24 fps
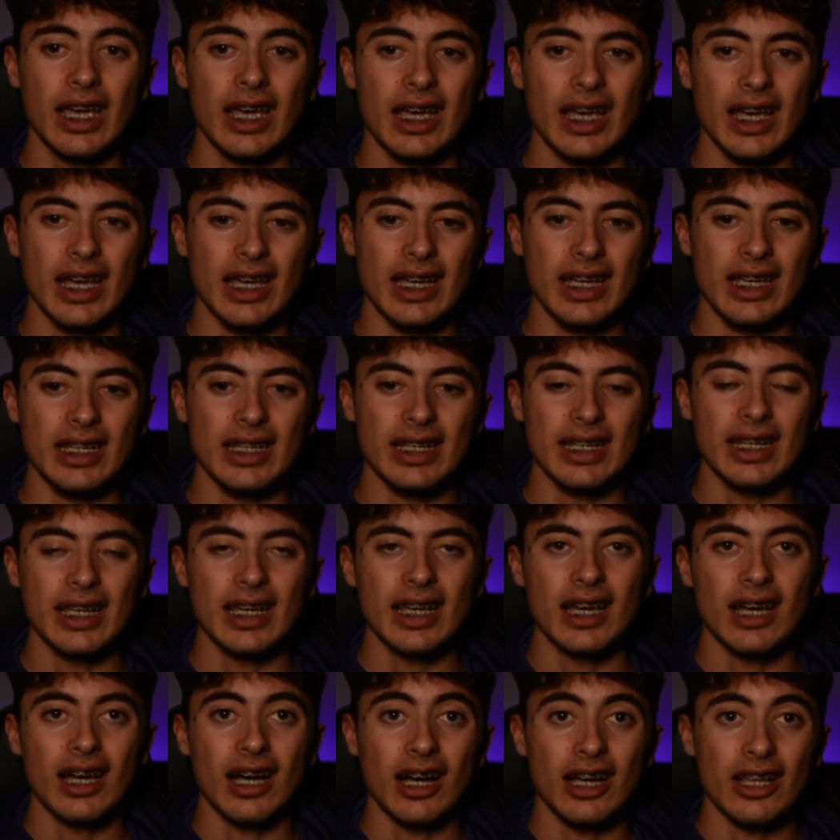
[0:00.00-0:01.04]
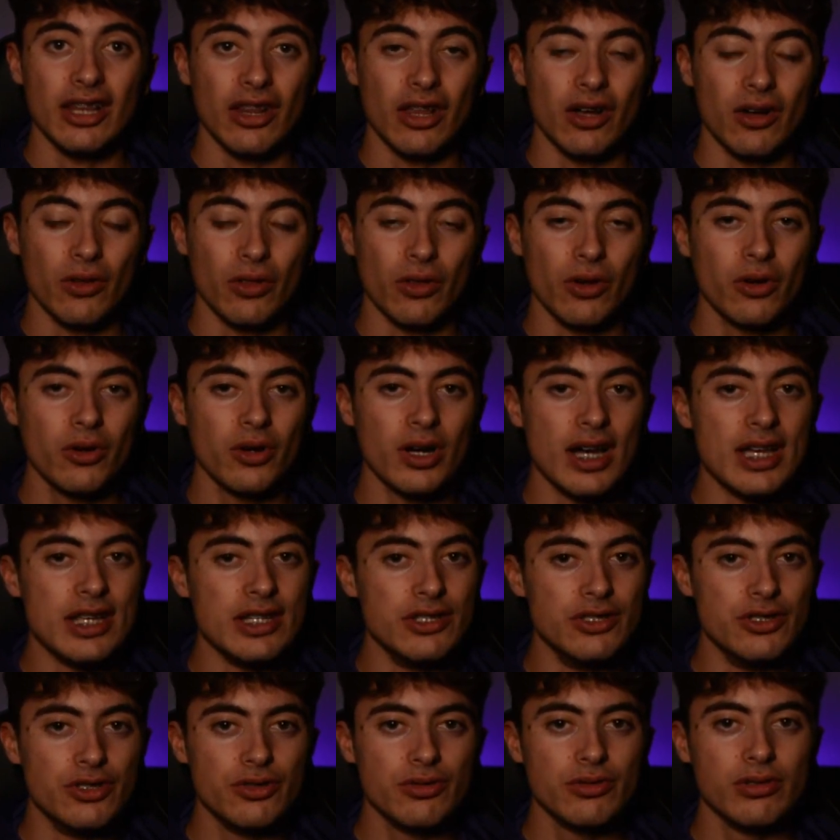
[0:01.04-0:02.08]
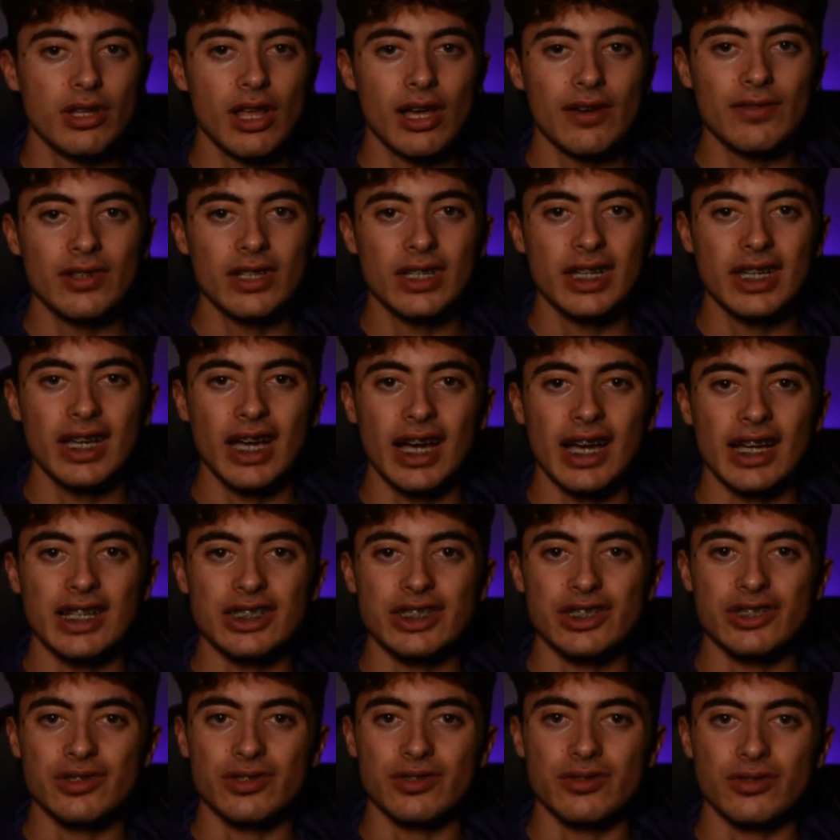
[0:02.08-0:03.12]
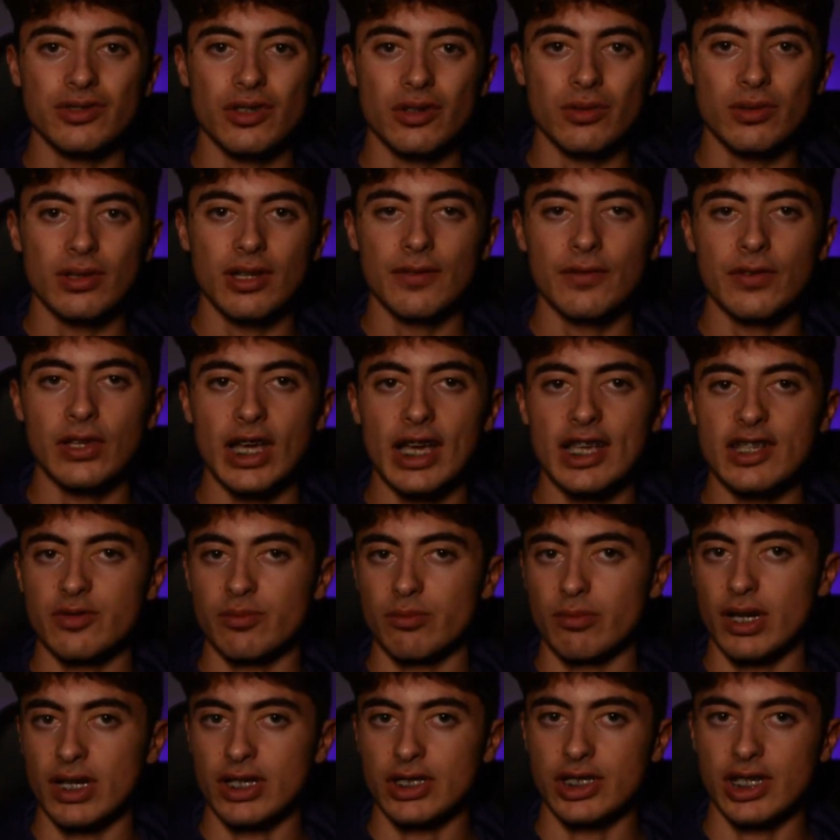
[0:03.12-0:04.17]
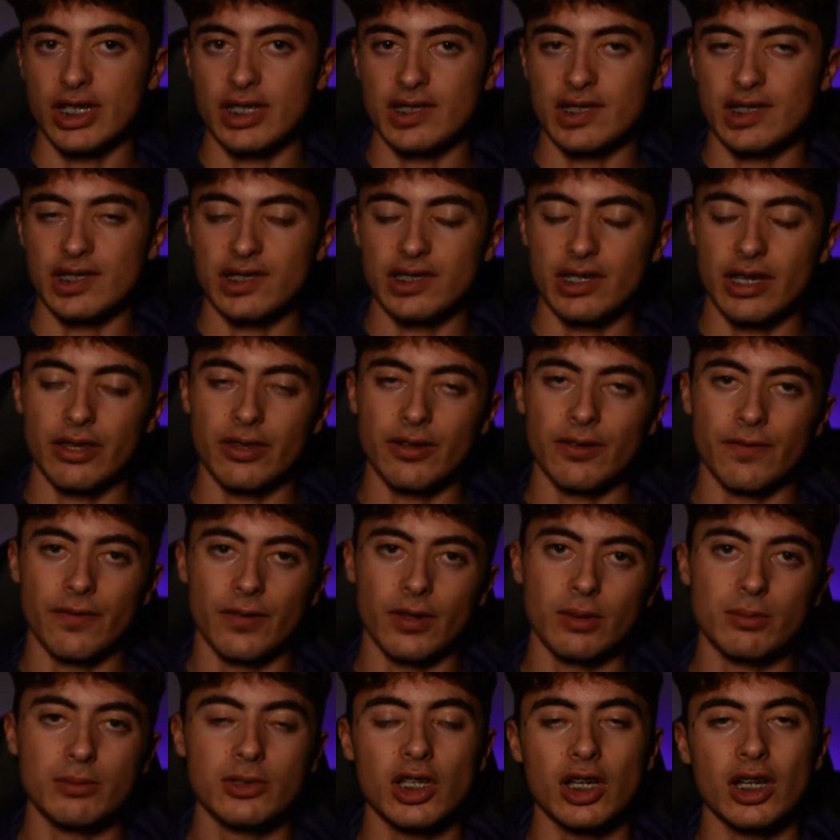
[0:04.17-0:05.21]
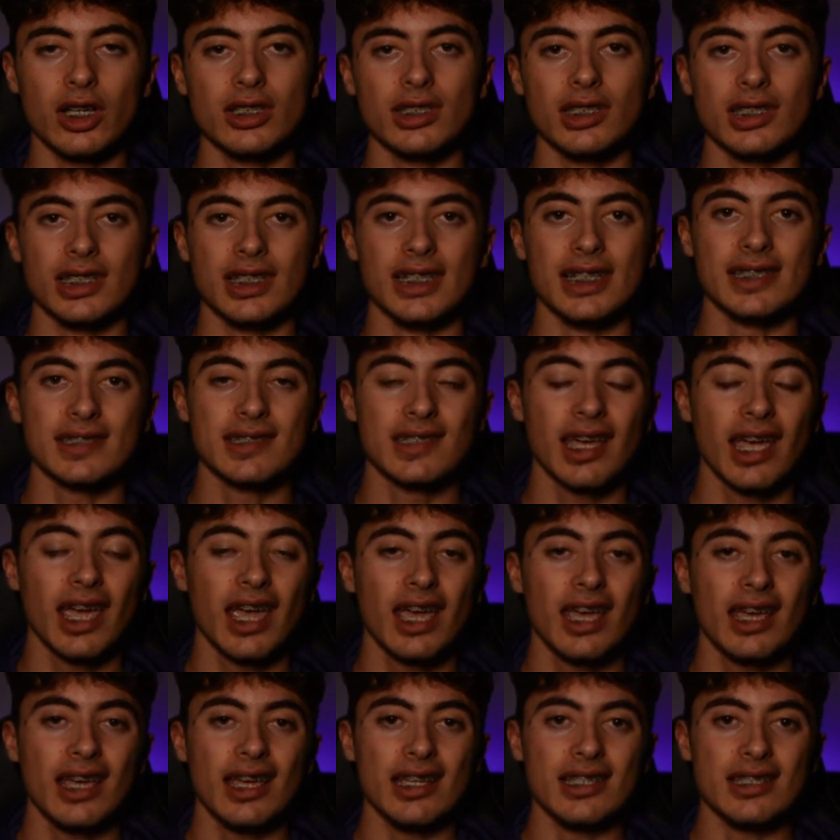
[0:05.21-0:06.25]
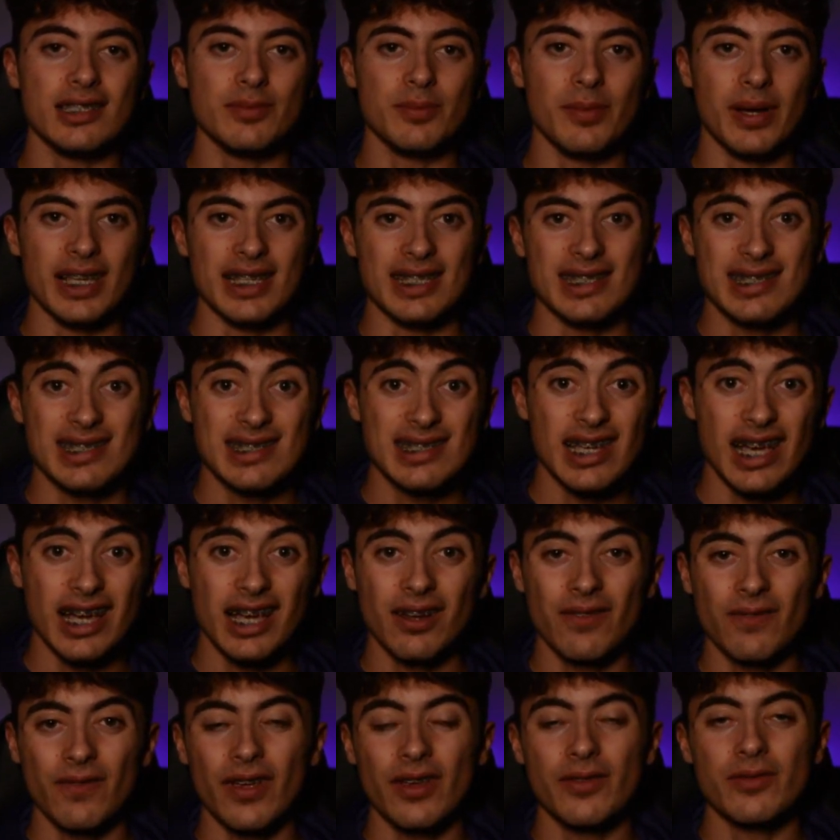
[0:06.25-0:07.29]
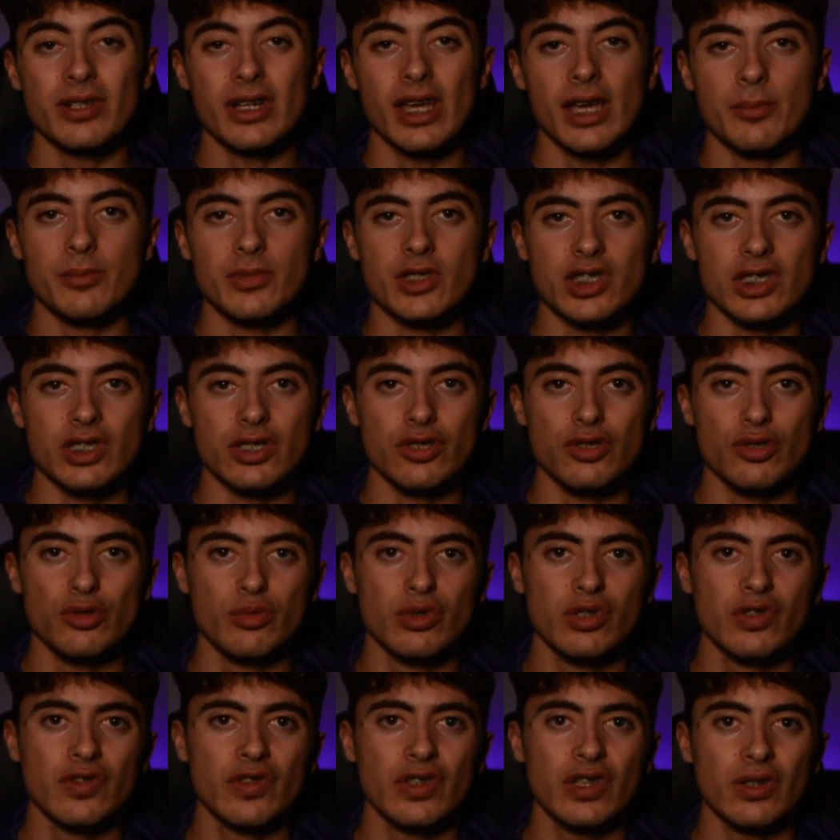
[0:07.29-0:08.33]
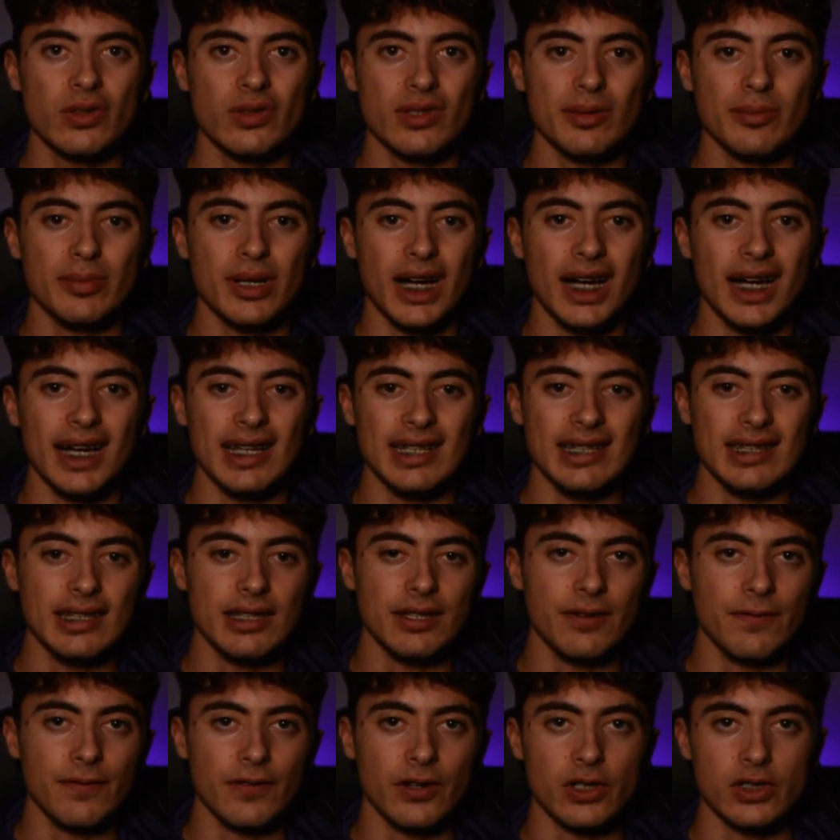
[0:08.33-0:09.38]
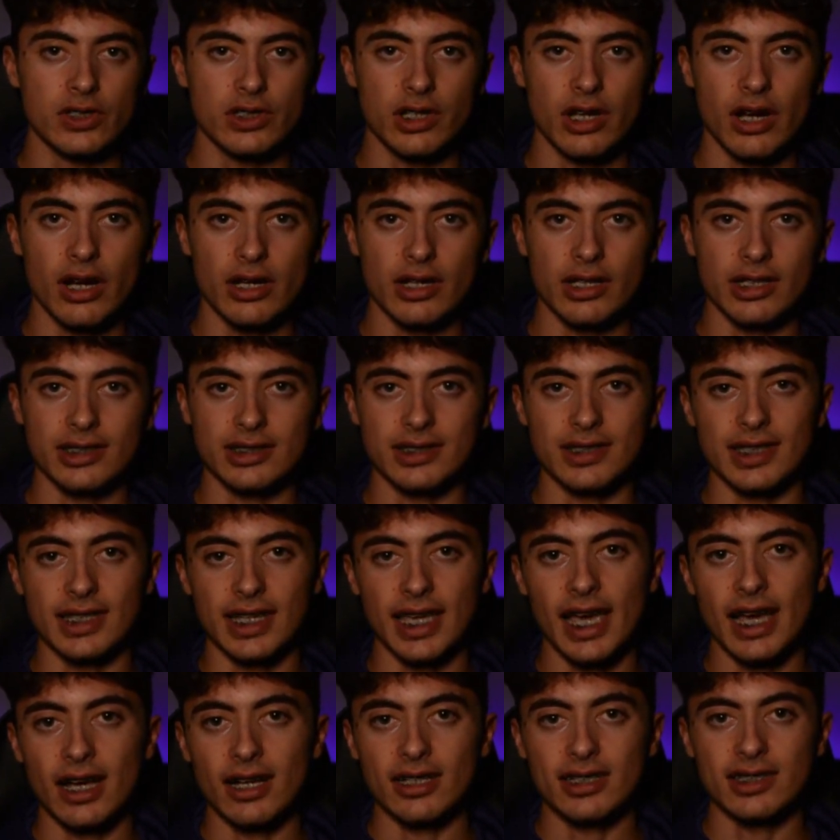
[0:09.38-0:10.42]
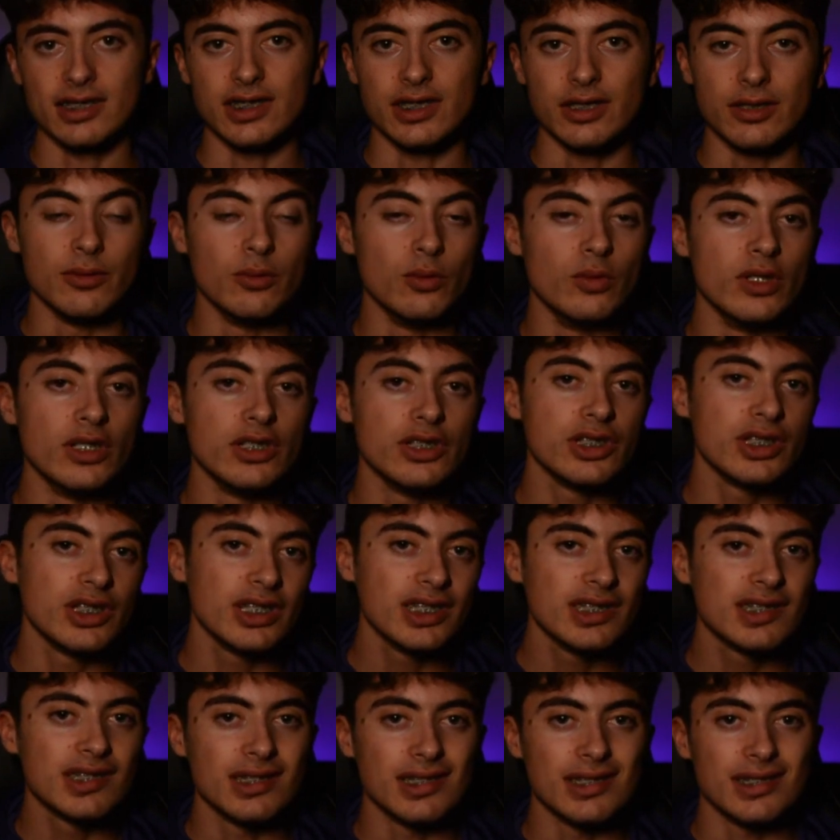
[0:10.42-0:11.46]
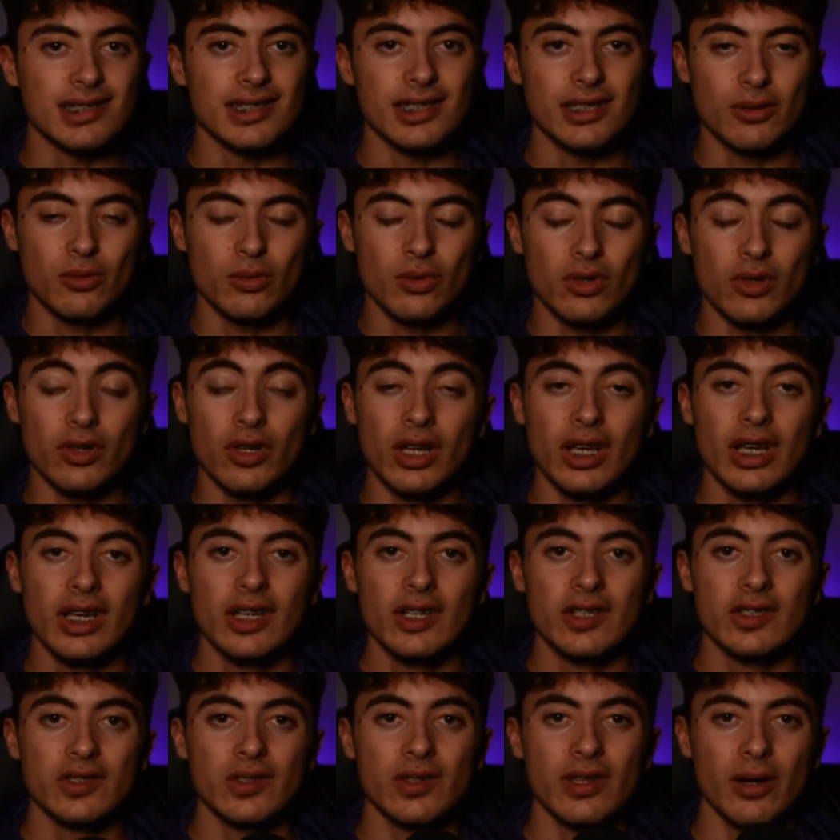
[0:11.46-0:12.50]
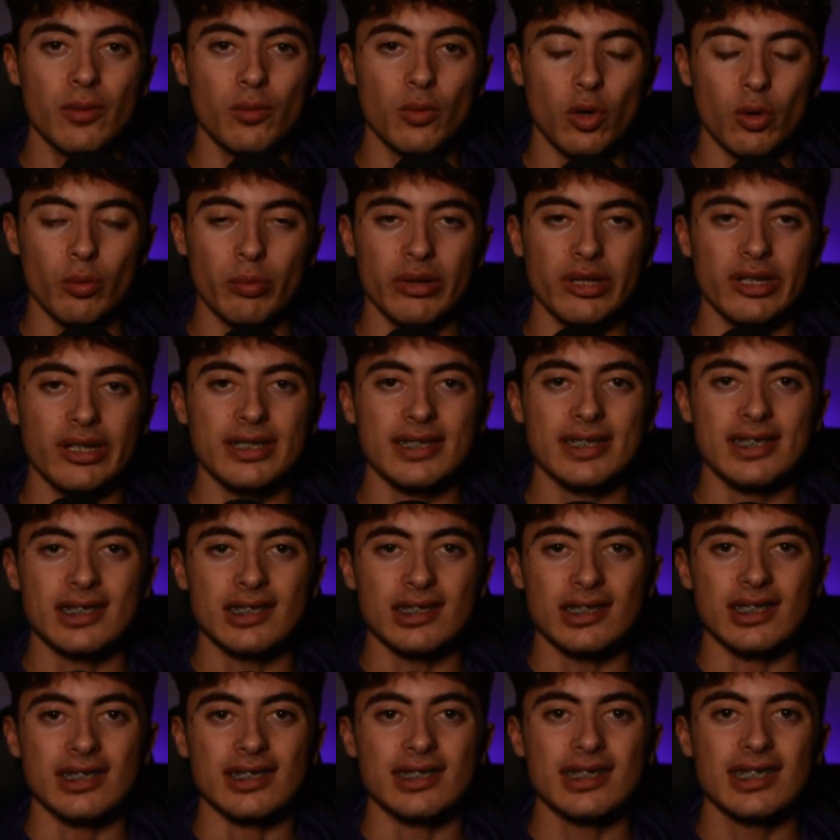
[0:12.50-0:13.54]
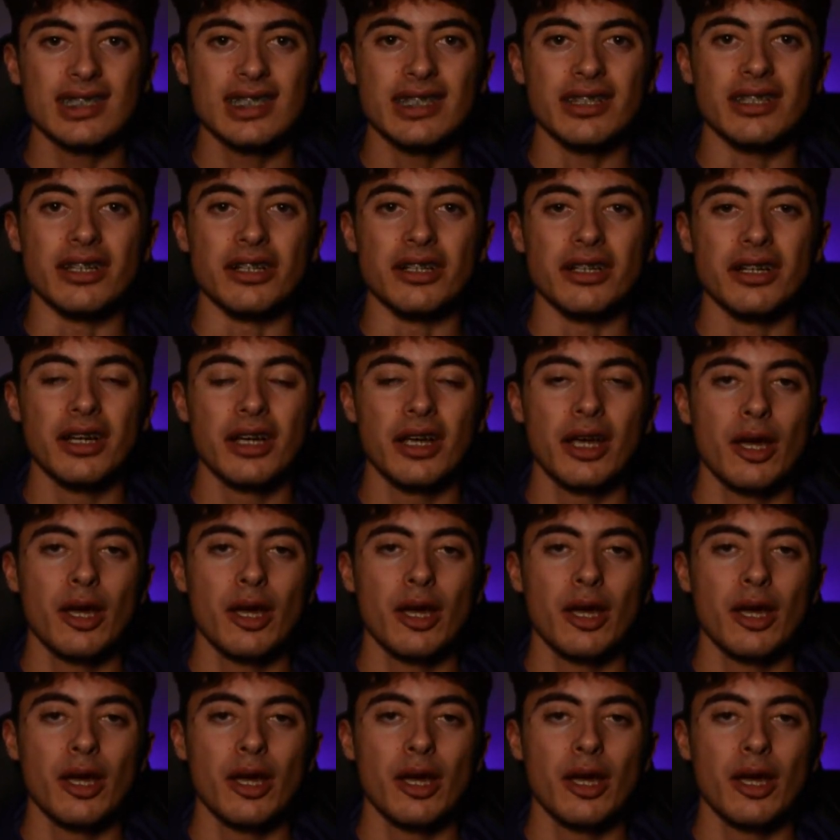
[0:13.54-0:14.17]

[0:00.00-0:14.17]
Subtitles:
and although I do love it, I just don't love it as much as these other films on the list. It's my second favorite MCU movie, only behind the first Guardians of the Galaxy, which isn't a sequel, so that won't be on this list either.